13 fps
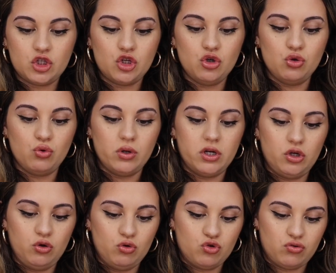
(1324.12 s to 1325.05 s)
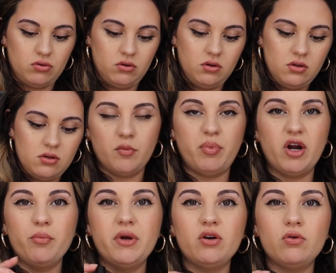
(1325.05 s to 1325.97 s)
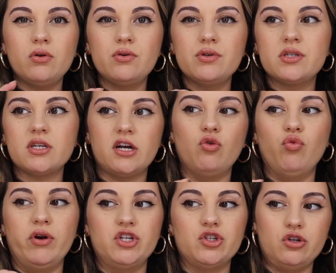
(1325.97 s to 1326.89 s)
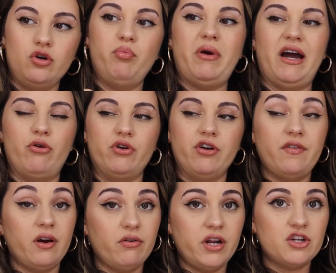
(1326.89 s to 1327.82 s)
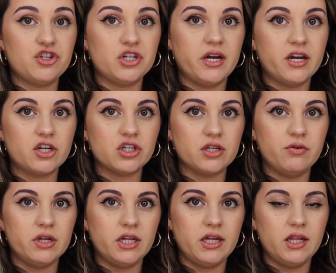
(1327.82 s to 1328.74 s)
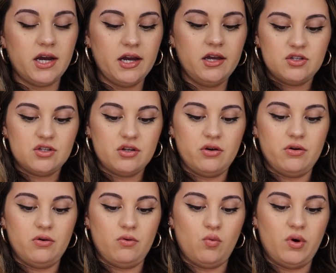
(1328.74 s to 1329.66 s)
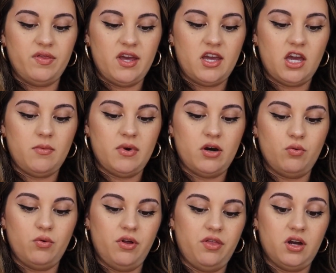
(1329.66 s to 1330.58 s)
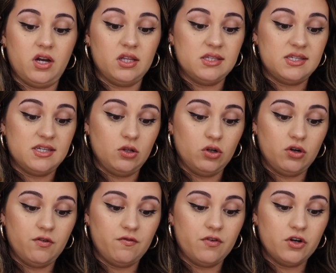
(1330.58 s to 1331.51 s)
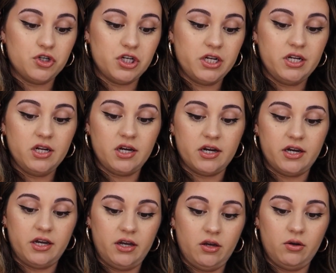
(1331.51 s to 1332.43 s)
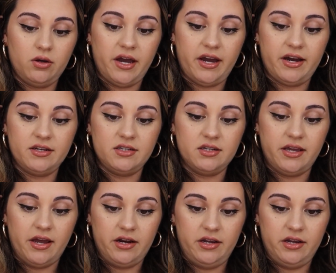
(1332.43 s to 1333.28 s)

to Neutral. The Bare Minerals Original Powder Foundation I actually really like. So when they came out with a concealer version, I had to get